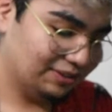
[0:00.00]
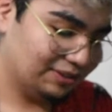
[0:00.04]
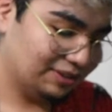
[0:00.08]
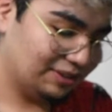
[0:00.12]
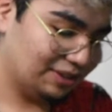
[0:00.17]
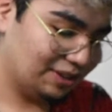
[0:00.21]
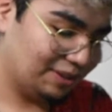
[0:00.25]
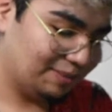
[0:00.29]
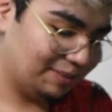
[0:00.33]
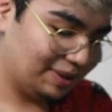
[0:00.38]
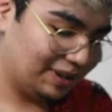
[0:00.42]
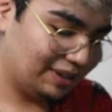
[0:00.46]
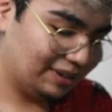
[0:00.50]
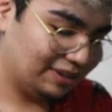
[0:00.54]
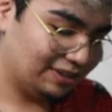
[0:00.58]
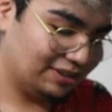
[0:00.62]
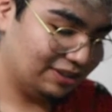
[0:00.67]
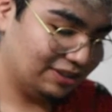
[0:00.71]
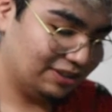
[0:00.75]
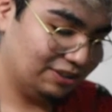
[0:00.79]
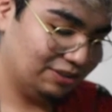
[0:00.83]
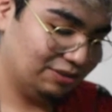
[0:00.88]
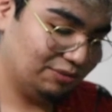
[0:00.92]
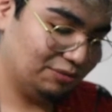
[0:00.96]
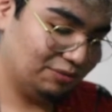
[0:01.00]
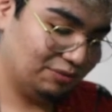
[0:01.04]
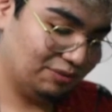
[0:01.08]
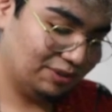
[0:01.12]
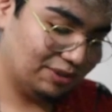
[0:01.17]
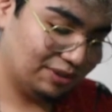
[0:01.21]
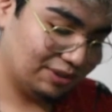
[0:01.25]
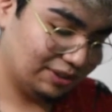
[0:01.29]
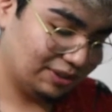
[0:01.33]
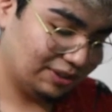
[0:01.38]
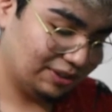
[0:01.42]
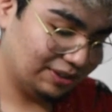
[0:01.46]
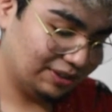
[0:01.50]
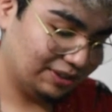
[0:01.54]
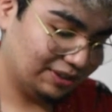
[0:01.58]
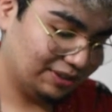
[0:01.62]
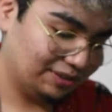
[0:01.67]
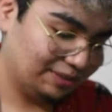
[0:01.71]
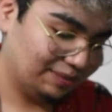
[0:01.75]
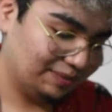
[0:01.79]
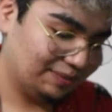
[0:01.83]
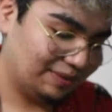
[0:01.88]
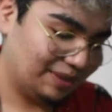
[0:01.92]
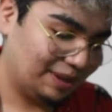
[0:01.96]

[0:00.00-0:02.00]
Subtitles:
Some energies will hurt you.